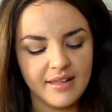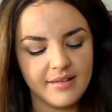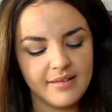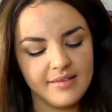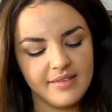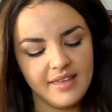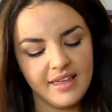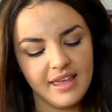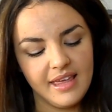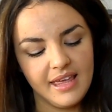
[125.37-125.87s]

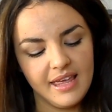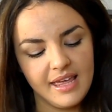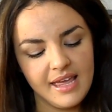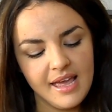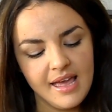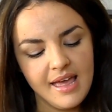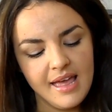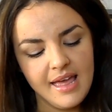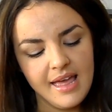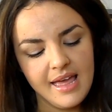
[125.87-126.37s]
It's
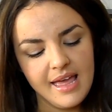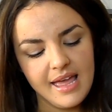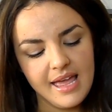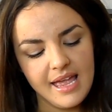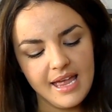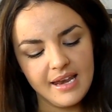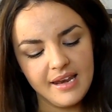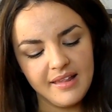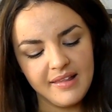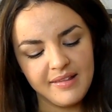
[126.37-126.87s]
the
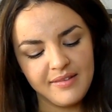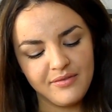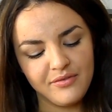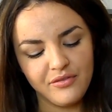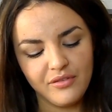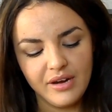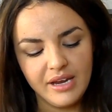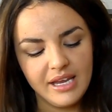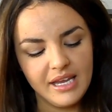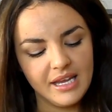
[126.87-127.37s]

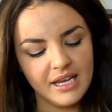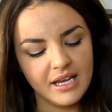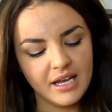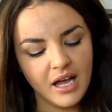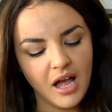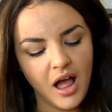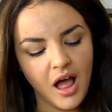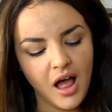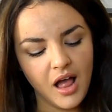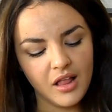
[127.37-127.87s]
Innisfree
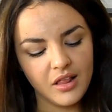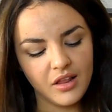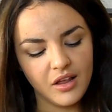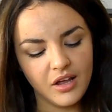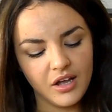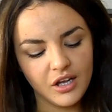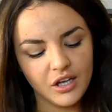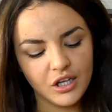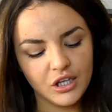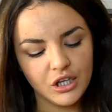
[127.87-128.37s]

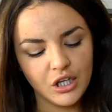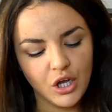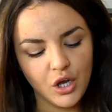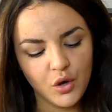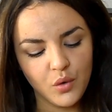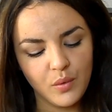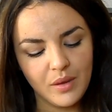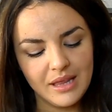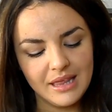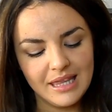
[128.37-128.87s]
Color
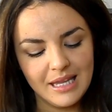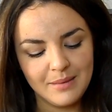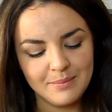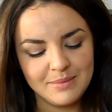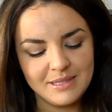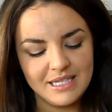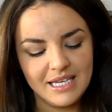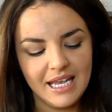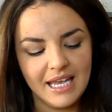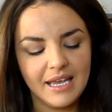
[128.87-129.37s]
Glow
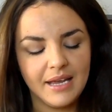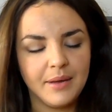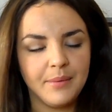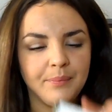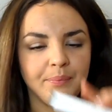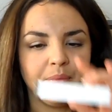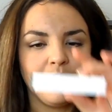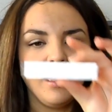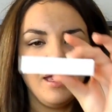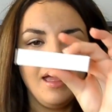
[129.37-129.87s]

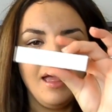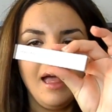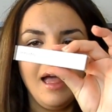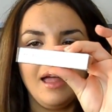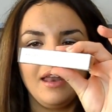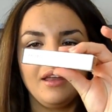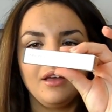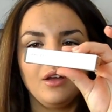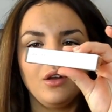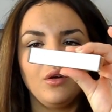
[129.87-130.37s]
Lipstick,
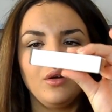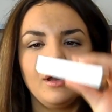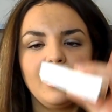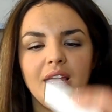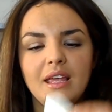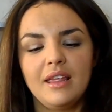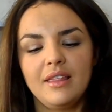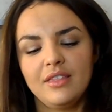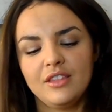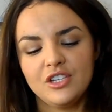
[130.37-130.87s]
and I got
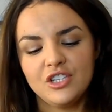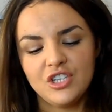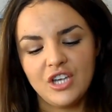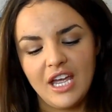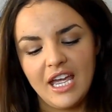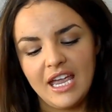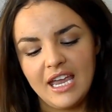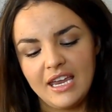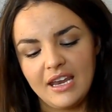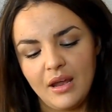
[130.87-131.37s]
it in the
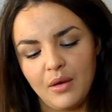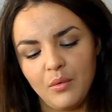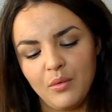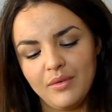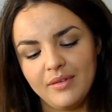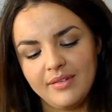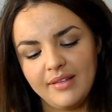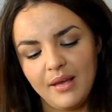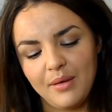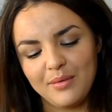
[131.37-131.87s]
shade, I
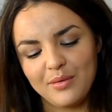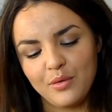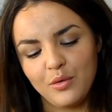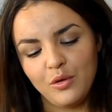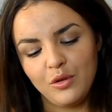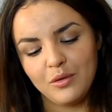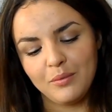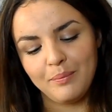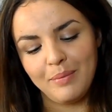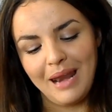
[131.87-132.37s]
want to say it was
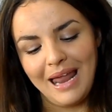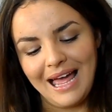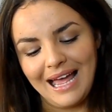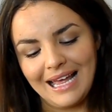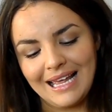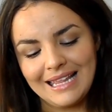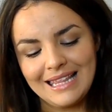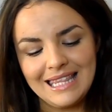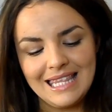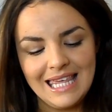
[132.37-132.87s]
called
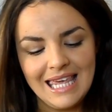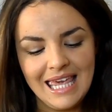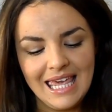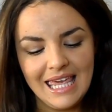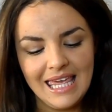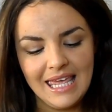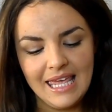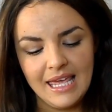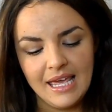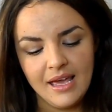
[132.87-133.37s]
Black
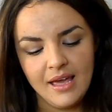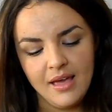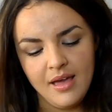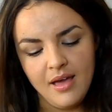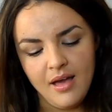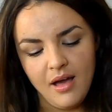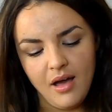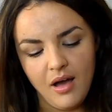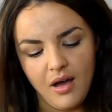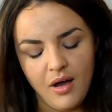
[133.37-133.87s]
Tea,
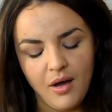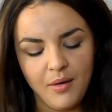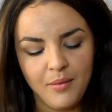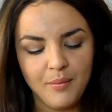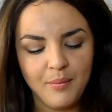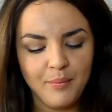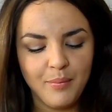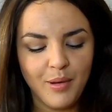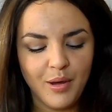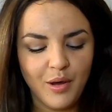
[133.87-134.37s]

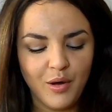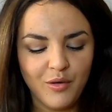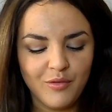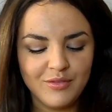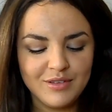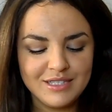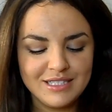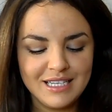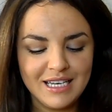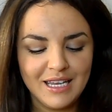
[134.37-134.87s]
but
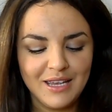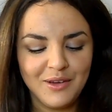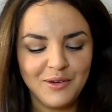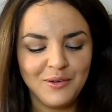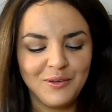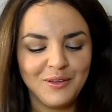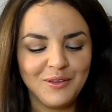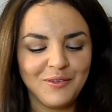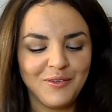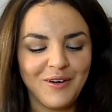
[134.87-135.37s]

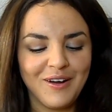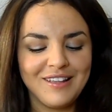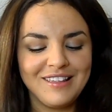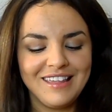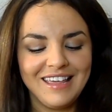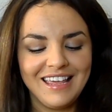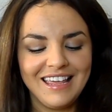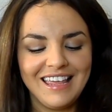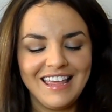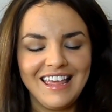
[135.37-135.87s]
obviously all the
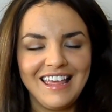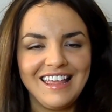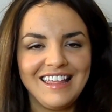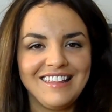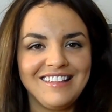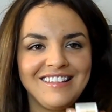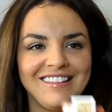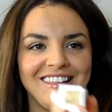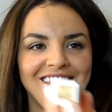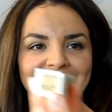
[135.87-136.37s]
writing
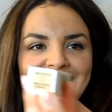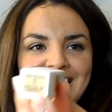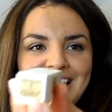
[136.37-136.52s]
is